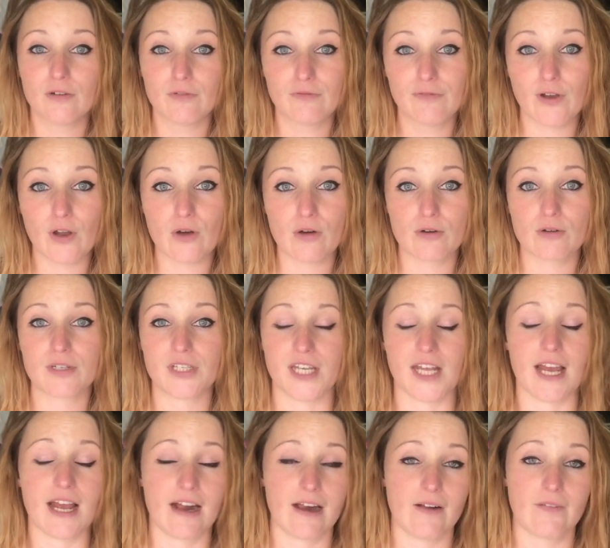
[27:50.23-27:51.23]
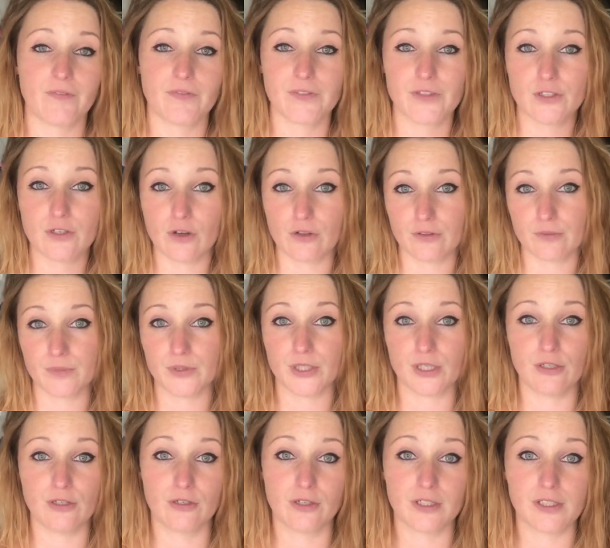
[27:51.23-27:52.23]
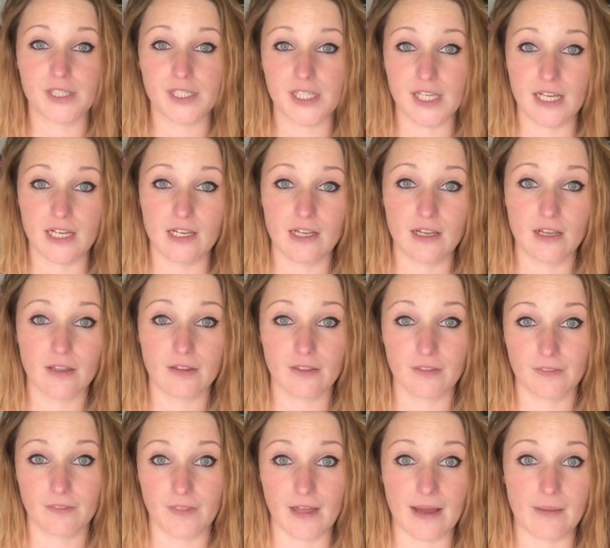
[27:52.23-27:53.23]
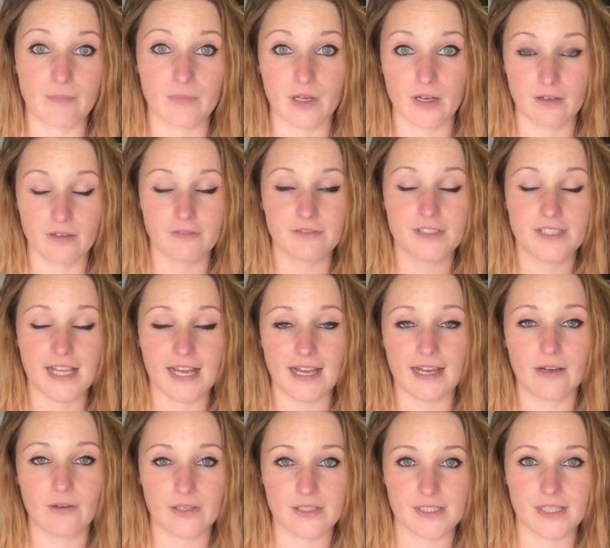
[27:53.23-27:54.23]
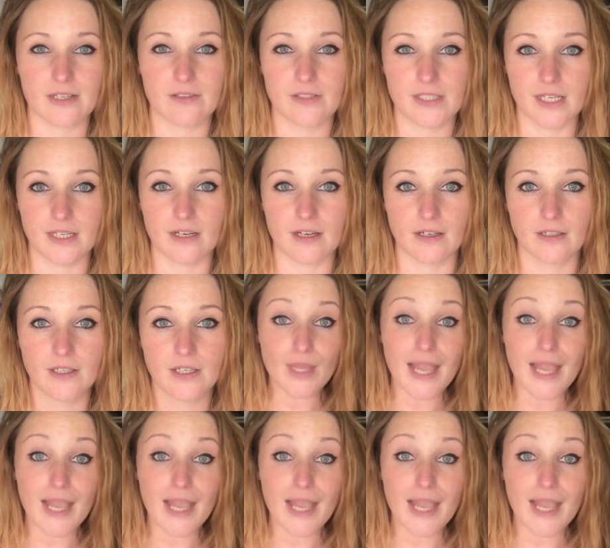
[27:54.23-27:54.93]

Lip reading: vlogged and got them so you could see them kind of set out as our dinner,